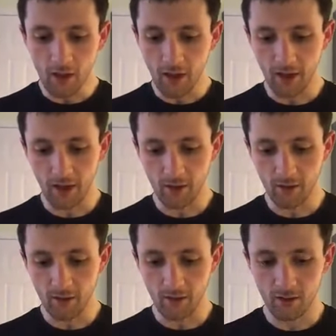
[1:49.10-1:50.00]

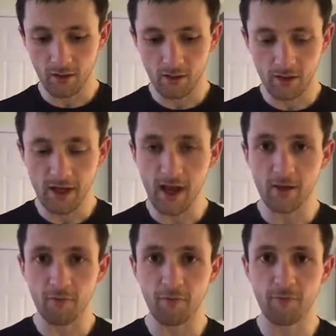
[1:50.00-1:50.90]

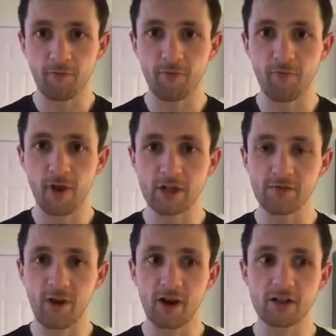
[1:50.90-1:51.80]
yeah, as
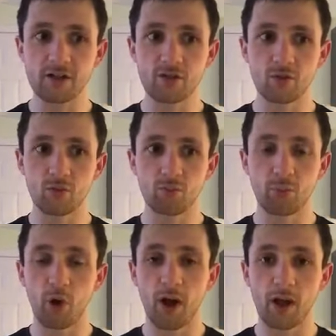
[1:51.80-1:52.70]
far as
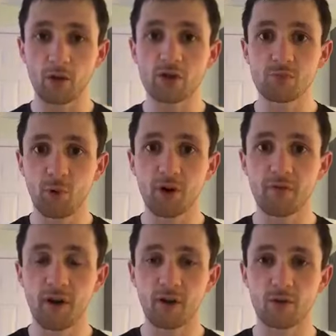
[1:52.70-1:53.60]
losing body
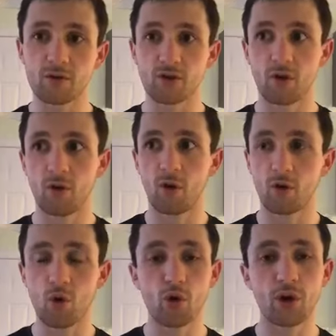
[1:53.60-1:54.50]
fat goes or
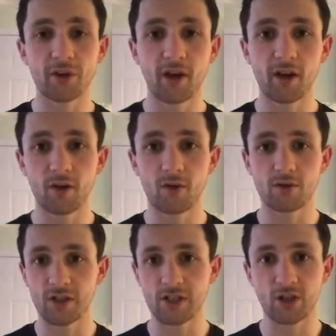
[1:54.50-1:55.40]
going on a diet
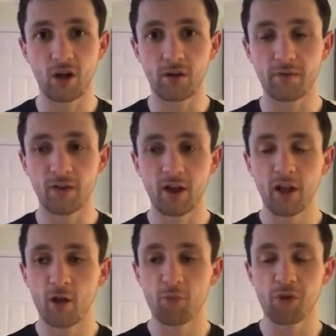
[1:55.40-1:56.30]
goes, it's tough.
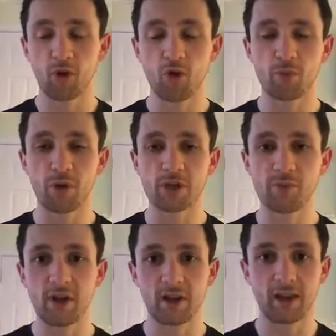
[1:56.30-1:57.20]
But the group has
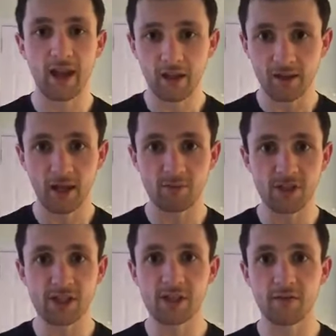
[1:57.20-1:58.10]
made it 10 times
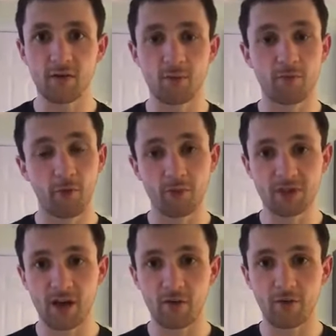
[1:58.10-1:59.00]
easier for
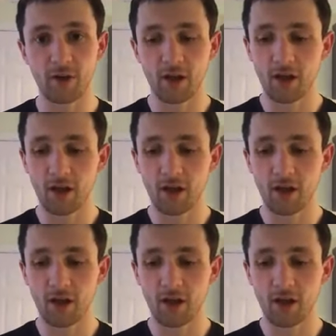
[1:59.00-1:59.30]
myself,